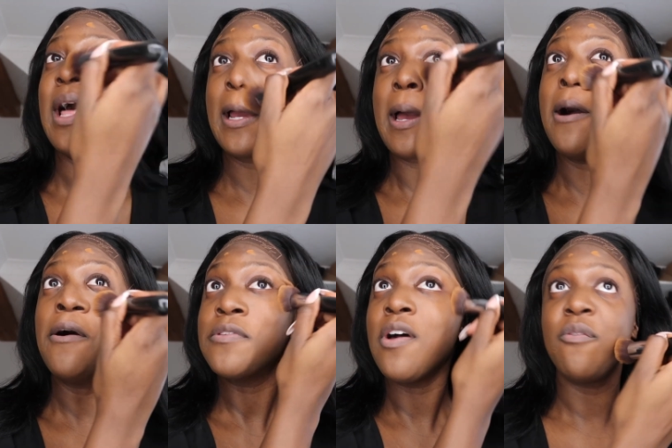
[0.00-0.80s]
like
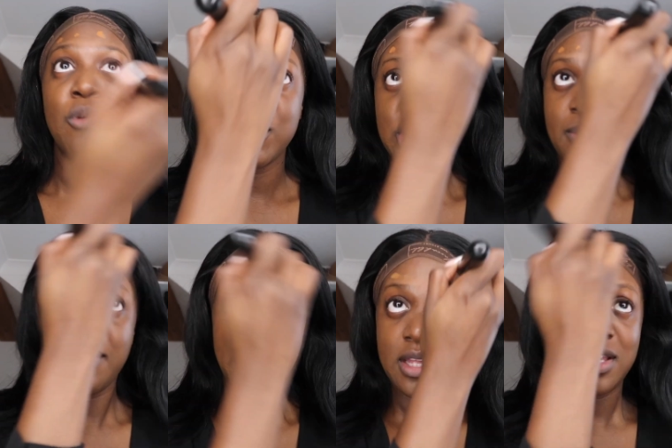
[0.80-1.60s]
after I've washed them
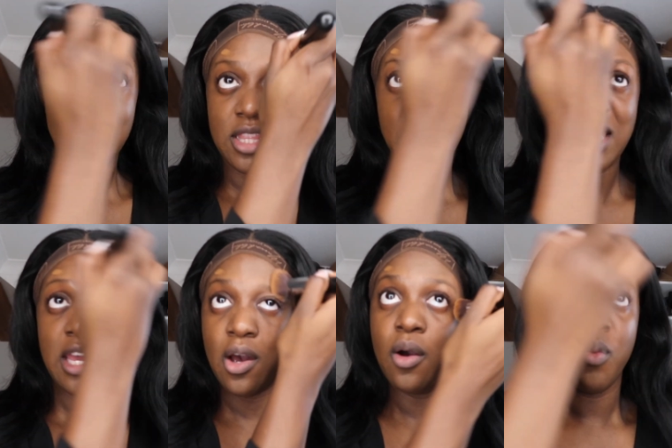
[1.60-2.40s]
in
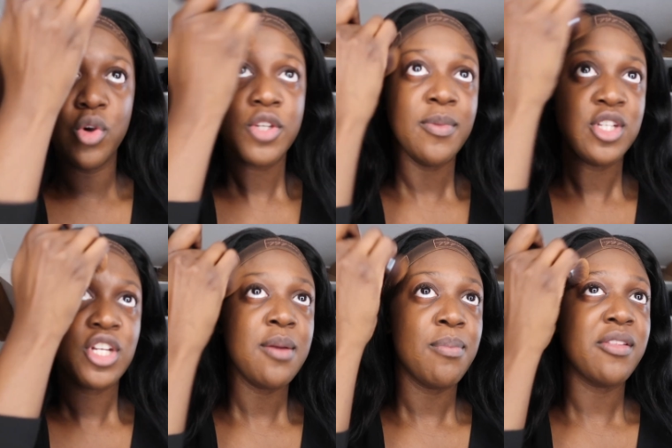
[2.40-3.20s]
the washing
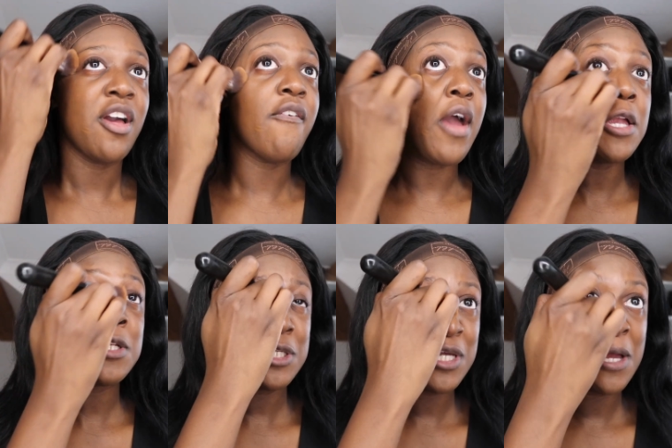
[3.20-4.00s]
machine but they've
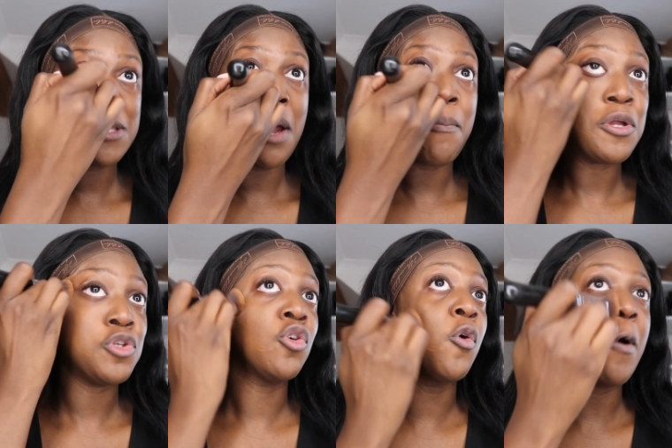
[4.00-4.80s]
actually turned out
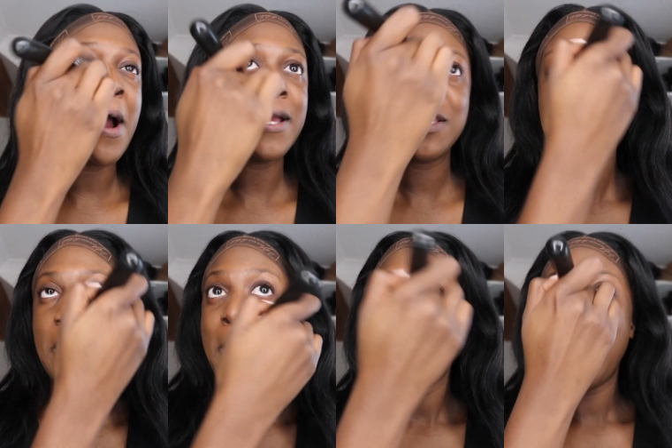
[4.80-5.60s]
pretty alright
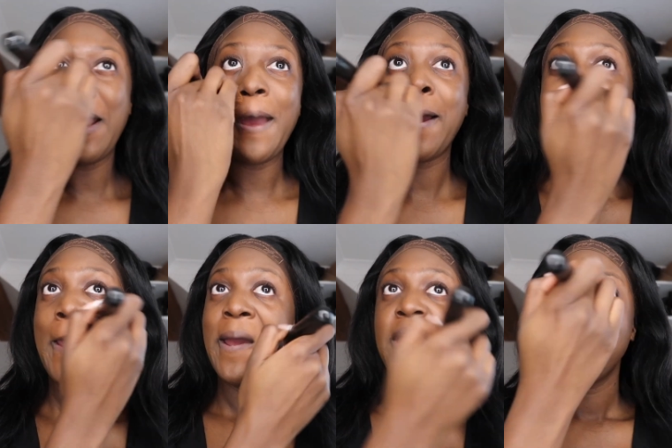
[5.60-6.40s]
like
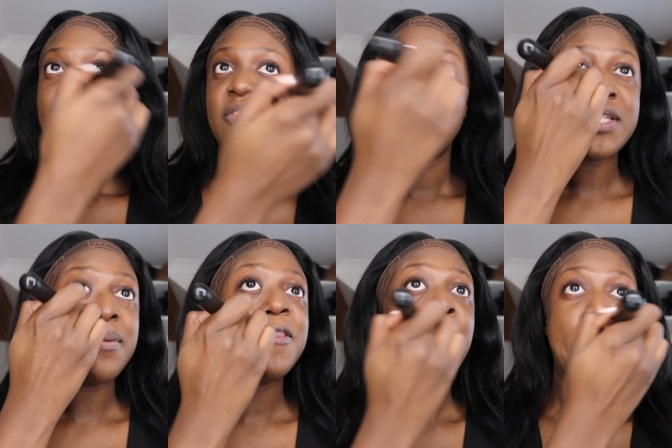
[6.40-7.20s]
for some
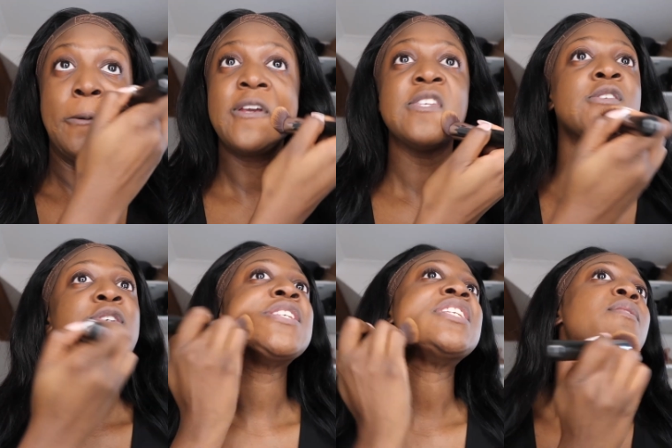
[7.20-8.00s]
of them you can still
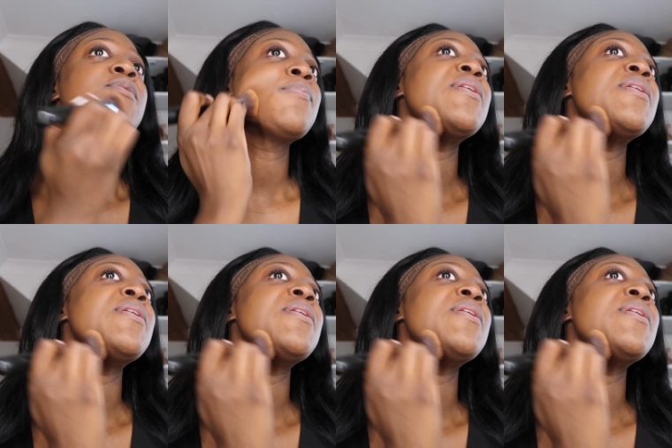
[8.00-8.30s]
see some of the